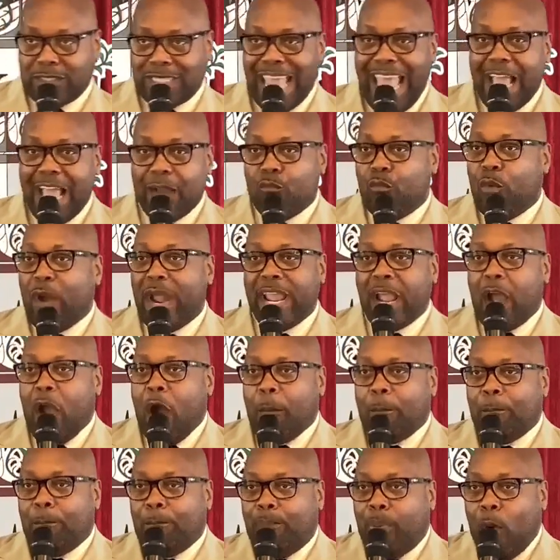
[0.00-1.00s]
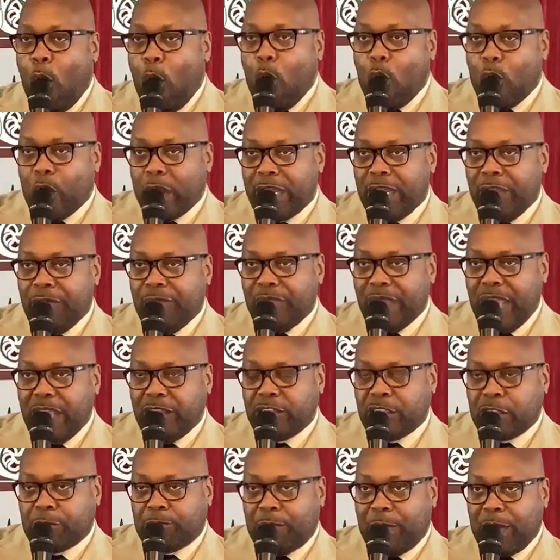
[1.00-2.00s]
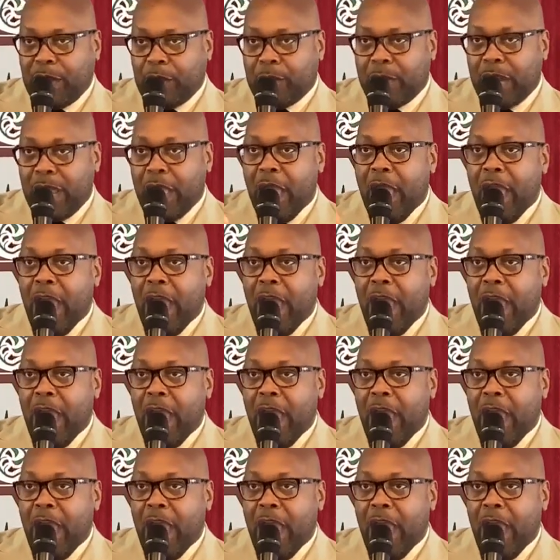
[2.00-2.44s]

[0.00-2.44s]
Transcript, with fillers: that way are poor in their spirit.